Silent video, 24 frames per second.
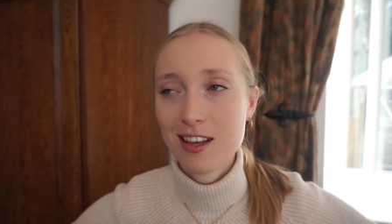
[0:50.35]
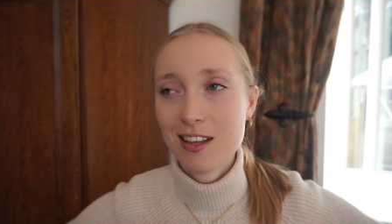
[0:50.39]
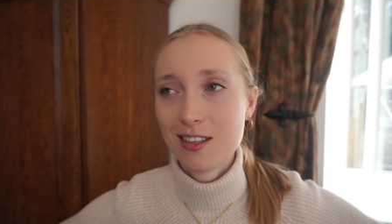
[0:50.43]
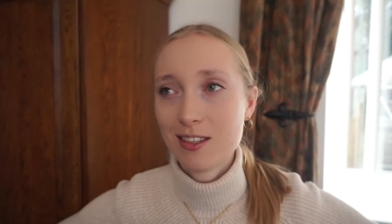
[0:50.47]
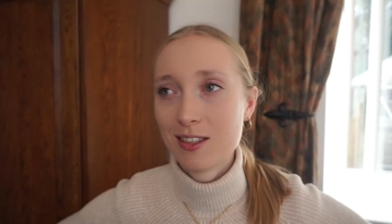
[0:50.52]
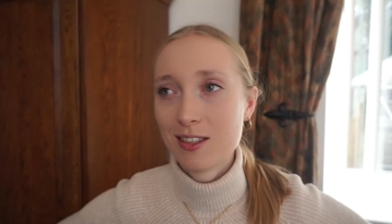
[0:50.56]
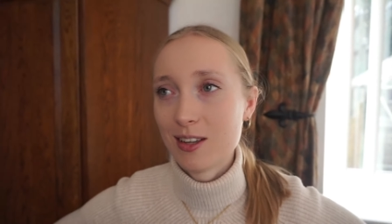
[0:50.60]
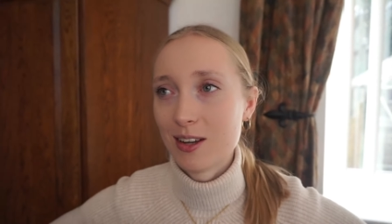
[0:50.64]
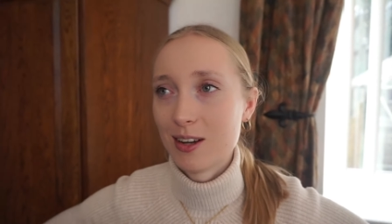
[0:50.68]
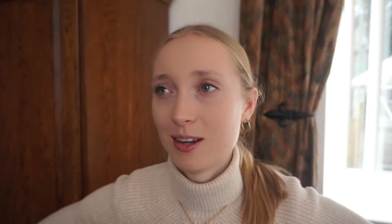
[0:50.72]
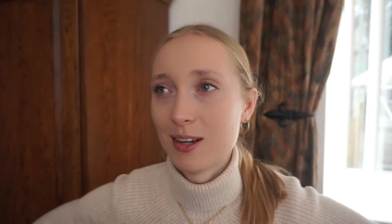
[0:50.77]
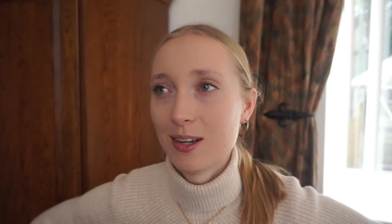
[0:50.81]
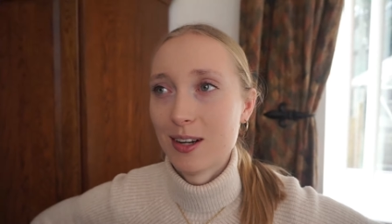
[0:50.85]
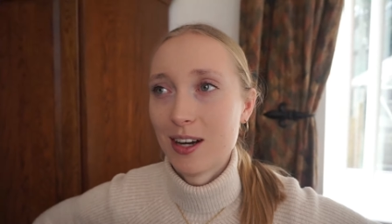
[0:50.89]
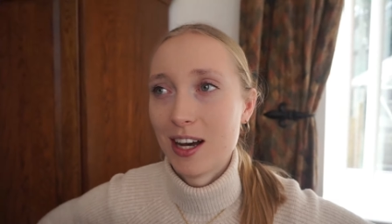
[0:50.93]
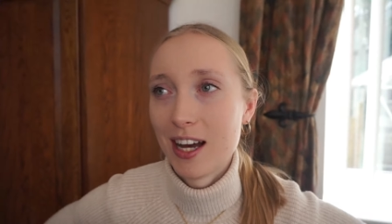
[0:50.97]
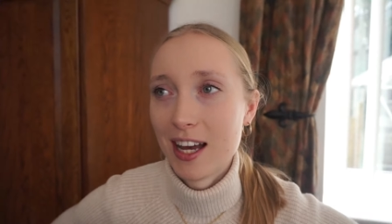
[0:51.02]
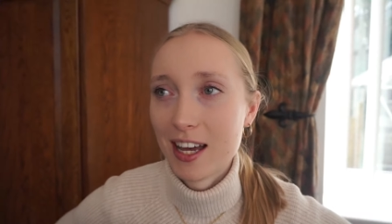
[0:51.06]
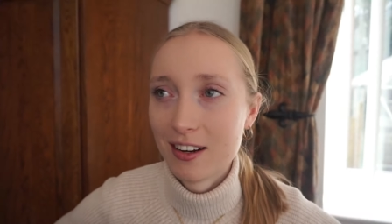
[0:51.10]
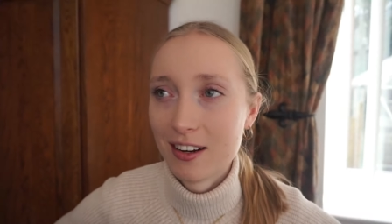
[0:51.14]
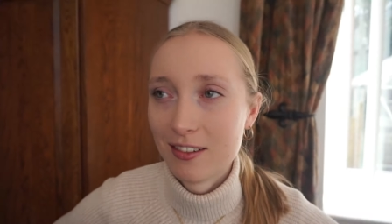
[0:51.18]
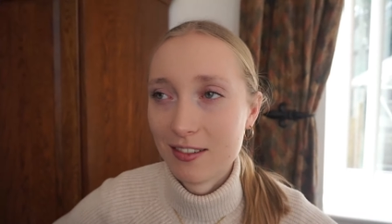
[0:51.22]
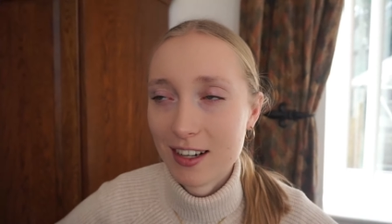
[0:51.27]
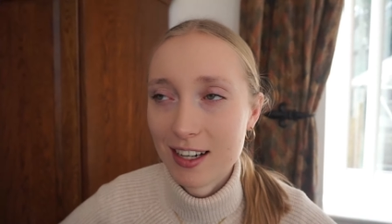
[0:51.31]
so I
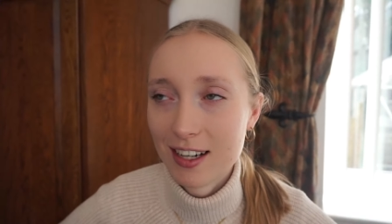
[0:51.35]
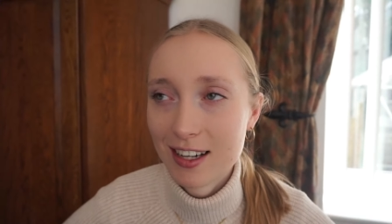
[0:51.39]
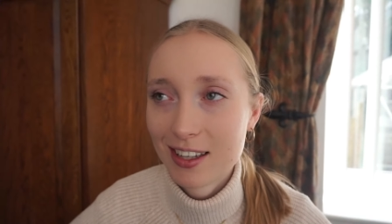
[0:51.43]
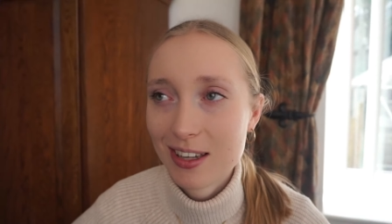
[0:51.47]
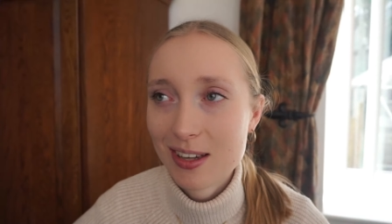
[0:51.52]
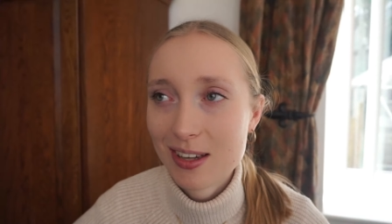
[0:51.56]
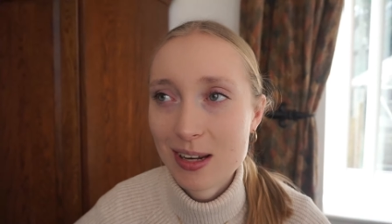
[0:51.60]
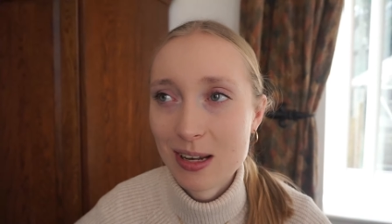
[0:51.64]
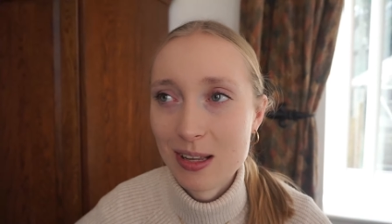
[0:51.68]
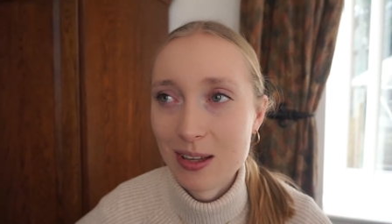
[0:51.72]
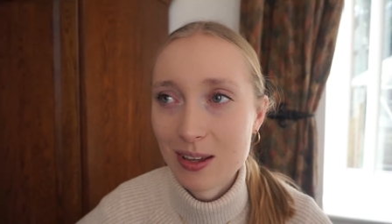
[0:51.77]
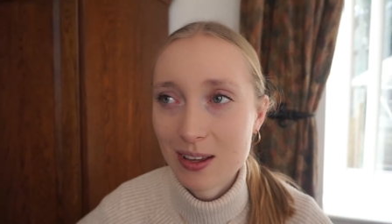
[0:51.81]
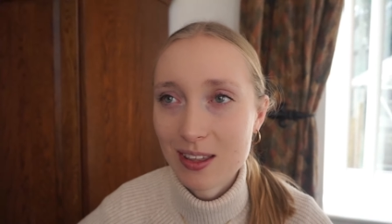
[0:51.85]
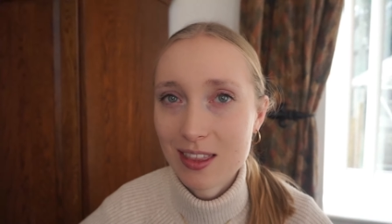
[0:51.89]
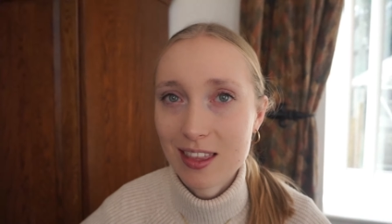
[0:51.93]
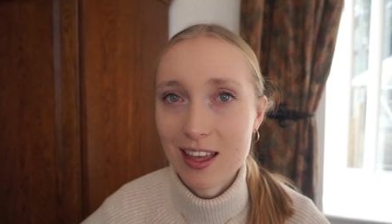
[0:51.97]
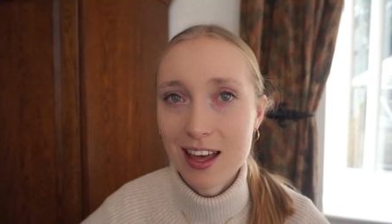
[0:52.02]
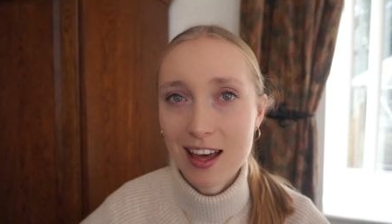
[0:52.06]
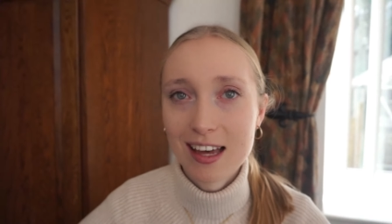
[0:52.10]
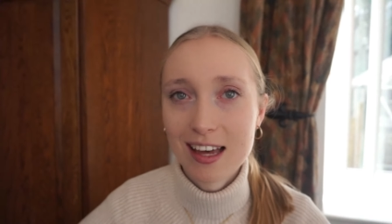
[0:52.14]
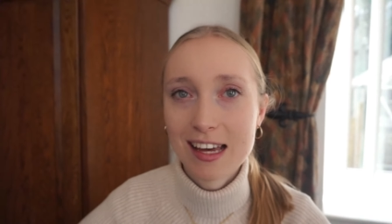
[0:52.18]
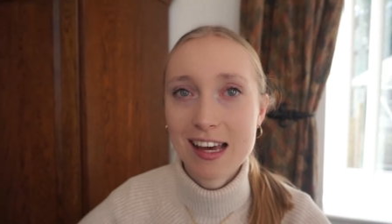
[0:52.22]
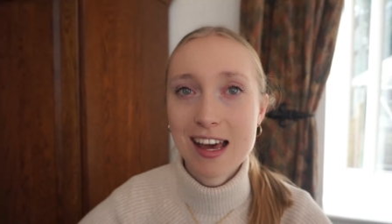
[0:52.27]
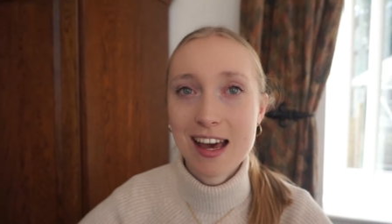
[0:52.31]
had a really good look
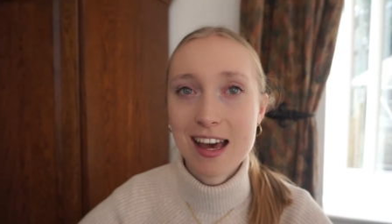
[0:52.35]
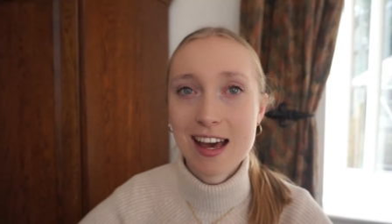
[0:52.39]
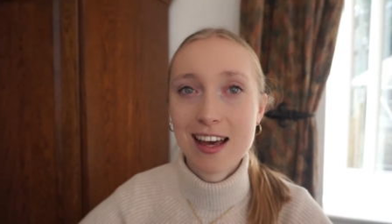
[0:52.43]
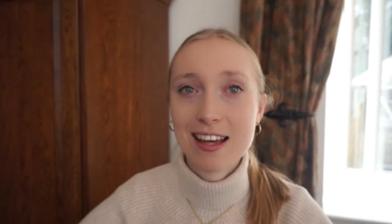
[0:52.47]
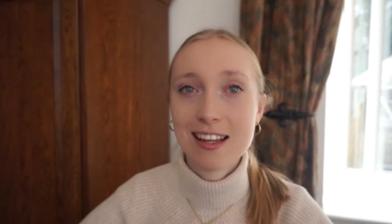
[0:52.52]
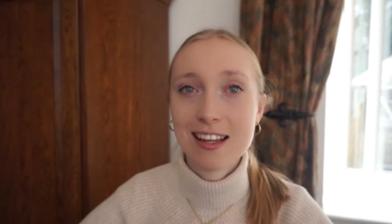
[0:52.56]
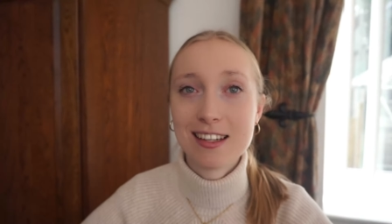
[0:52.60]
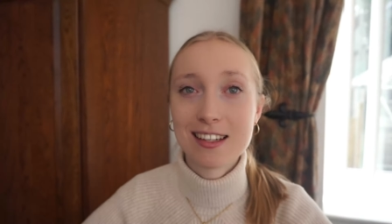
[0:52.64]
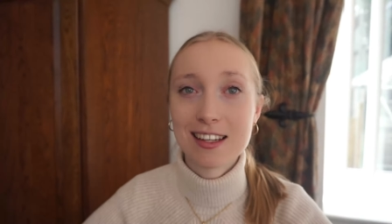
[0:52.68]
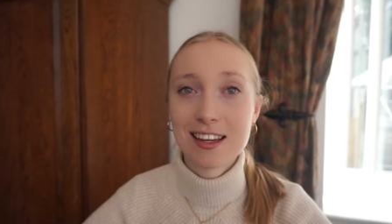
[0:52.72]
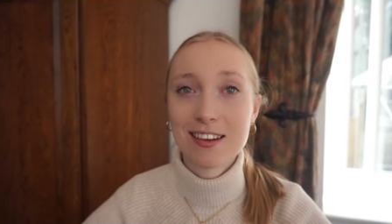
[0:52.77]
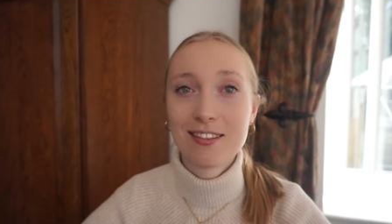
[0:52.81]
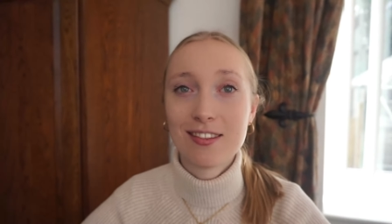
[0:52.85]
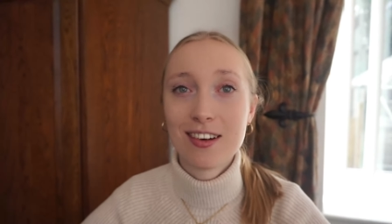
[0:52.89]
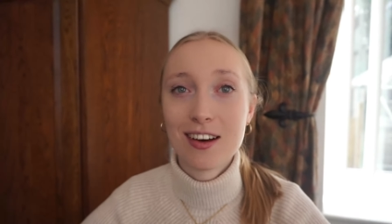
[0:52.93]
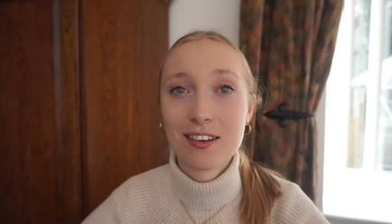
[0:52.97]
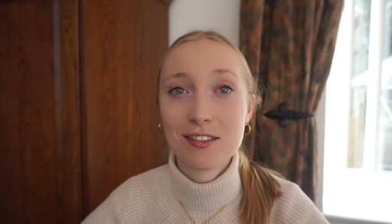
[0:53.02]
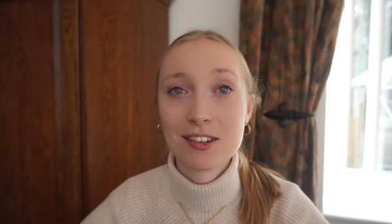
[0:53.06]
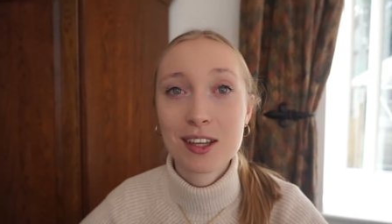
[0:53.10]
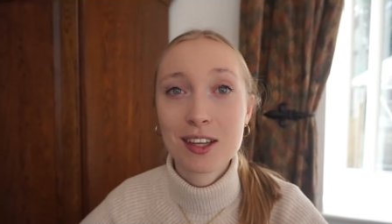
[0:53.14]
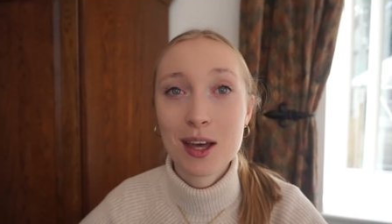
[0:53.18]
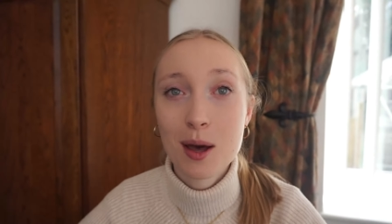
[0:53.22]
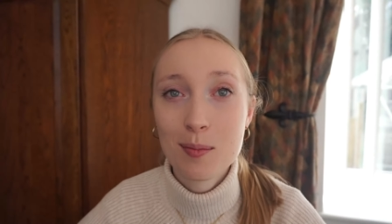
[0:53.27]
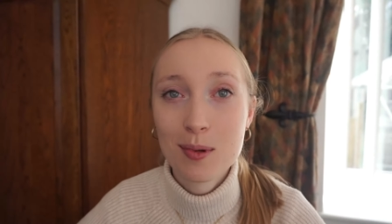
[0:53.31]
there and I
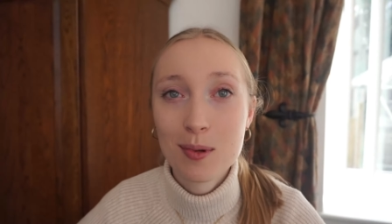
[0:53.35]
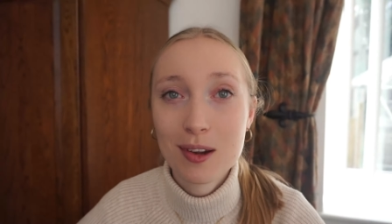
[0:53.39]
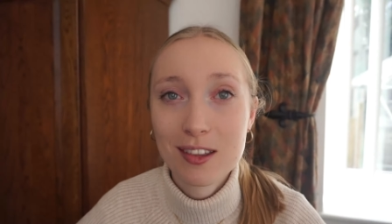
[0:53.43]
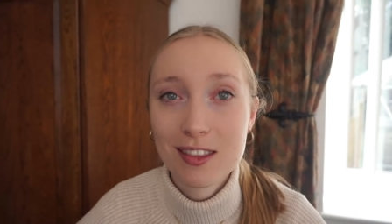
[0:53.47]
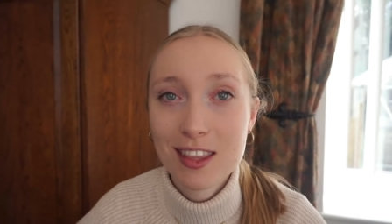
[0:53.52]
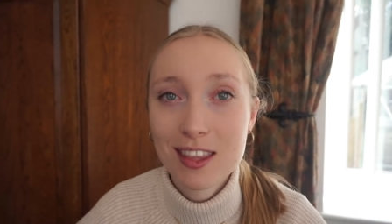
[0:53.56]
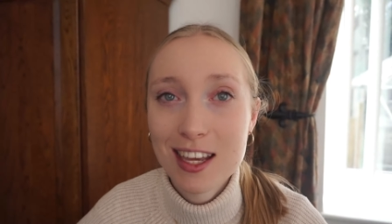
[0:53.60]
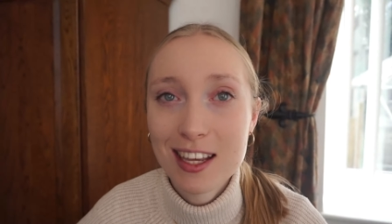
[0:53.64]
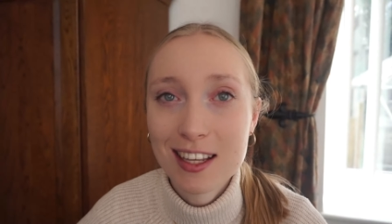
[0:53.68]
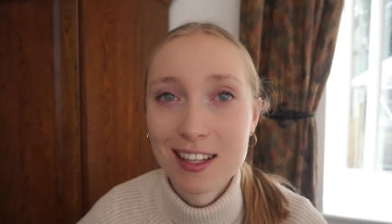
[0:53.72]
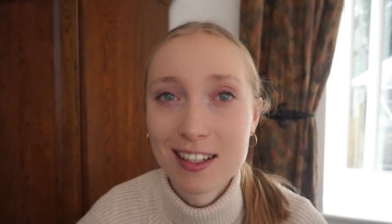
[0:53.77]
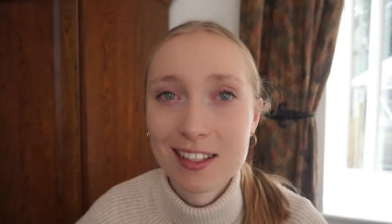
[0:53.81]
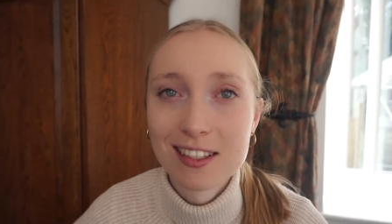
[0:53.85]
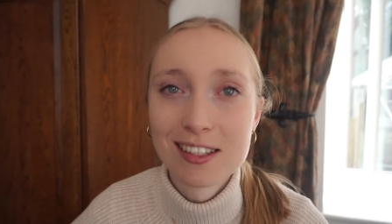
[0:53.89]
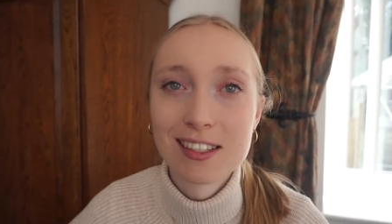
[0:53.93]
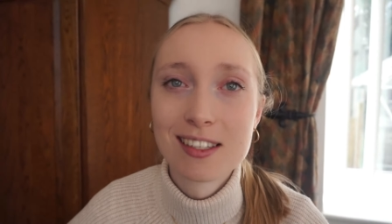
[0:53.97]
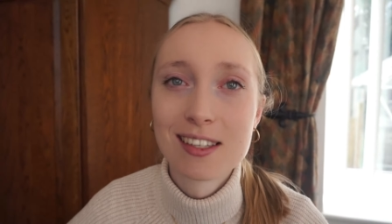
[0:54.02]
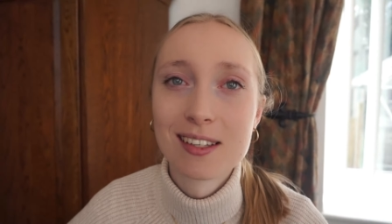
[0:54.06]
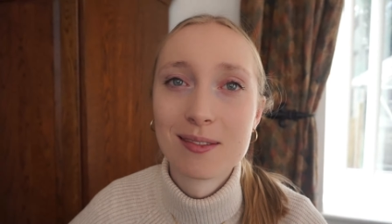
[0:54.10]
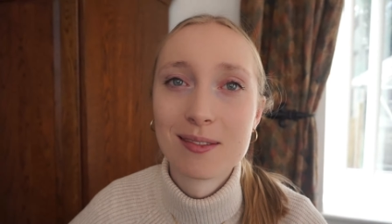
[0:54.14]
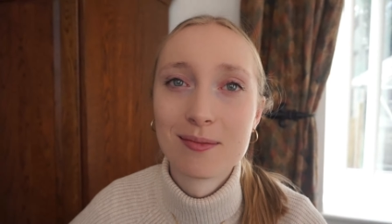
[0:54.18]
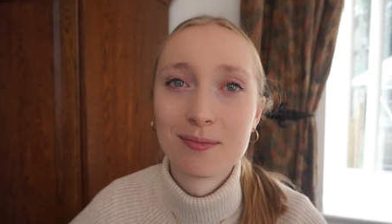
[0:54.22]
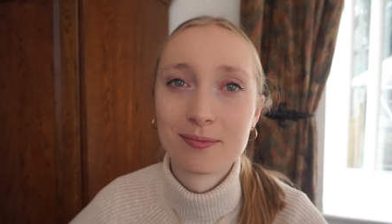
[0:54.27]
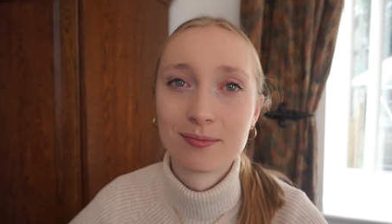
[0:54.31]
found a couple of things.